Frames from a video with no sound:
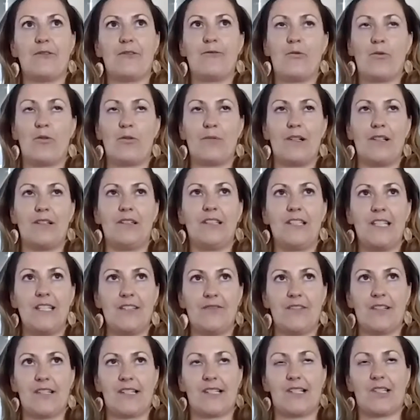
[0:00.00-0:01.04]
Before we
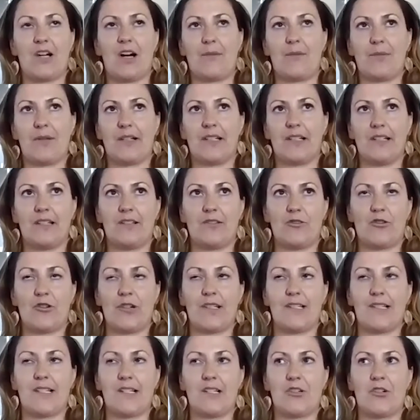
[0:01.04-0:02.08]
leave this topic and
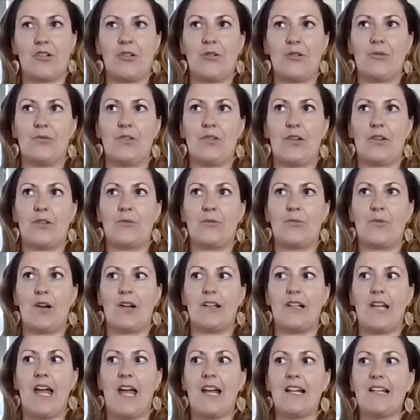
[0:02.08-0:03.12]
transition to another
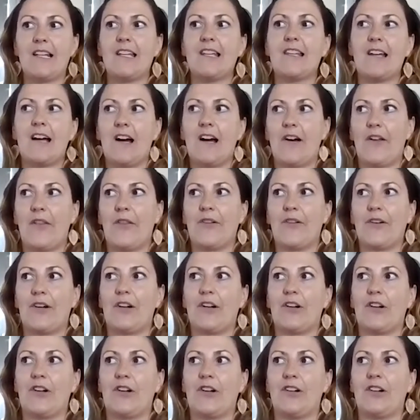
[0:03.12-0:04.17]
one, any
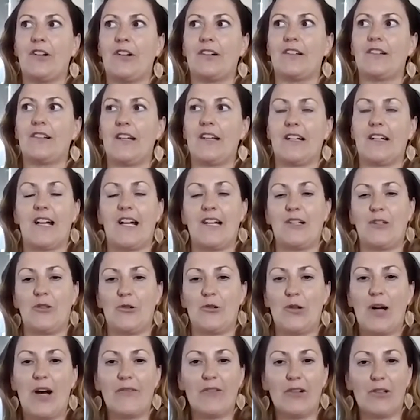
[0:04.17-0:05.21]
other, like I know
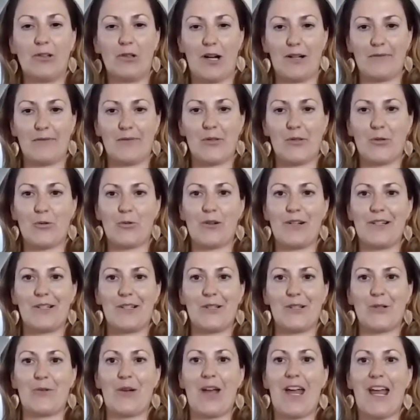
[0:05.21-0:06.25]
you have a lot of
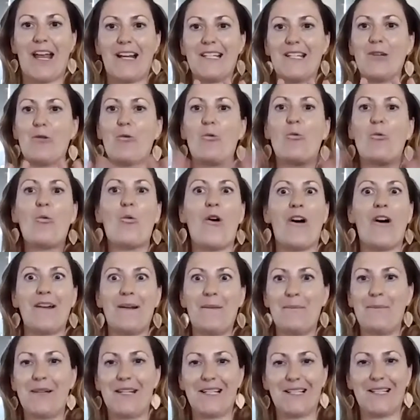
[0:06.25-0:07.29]
stories, so any one
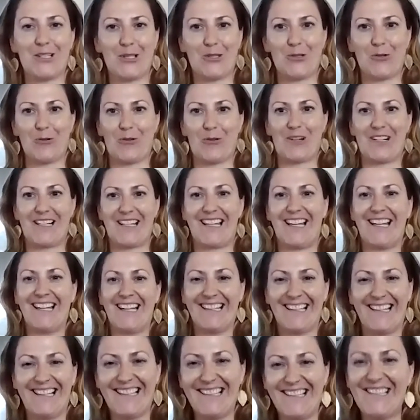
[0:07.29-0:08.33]
big story
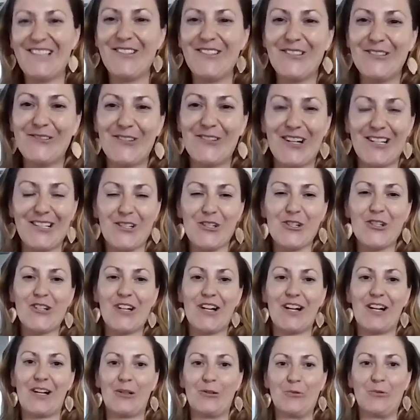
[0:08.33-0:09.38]
you would want to
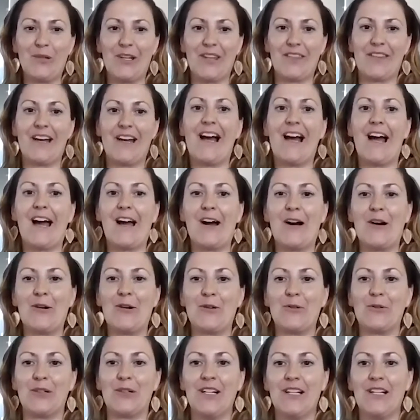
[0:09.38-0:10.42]
share with
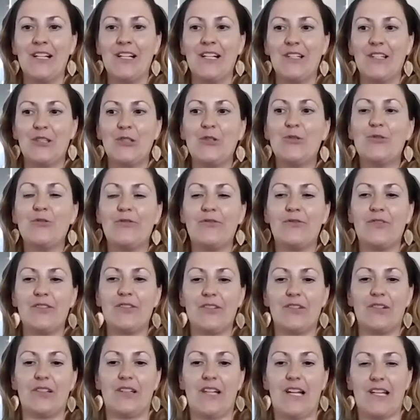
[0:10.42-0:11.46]
how you
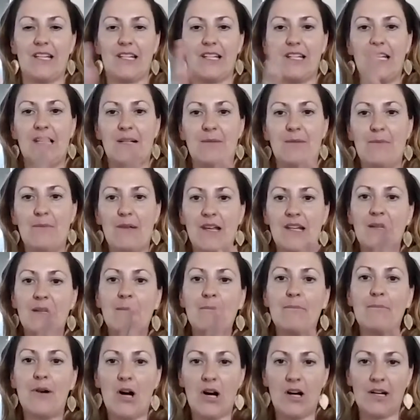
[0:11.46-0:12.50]
feel like in
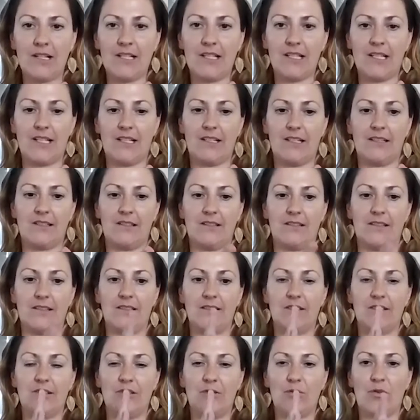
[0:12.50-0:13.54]
embodying
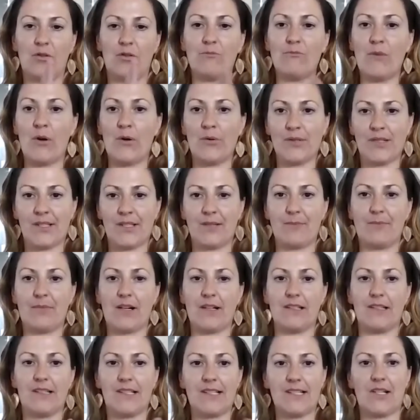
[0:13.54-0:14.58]
your most
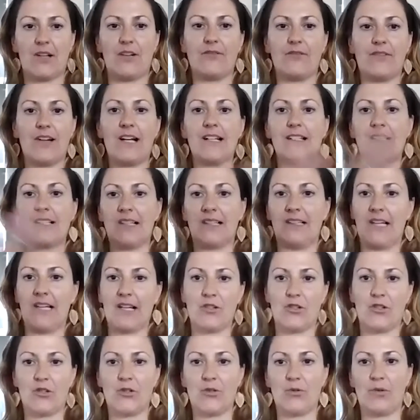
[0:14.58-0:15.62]
abundant self has
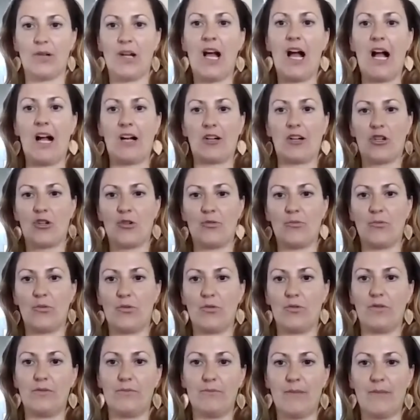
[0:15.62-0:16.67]
led to an
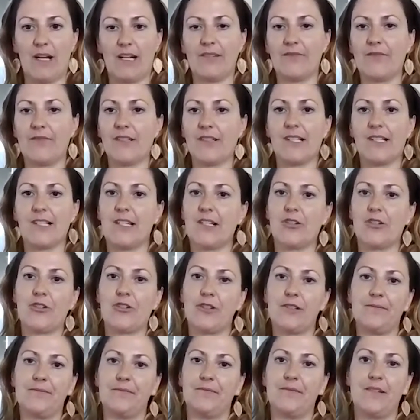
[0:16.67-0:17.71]
actual
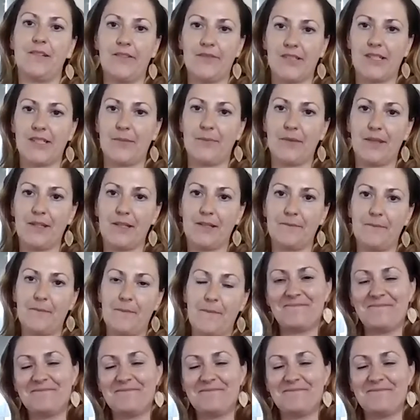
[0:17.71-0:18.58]
manifestation of something?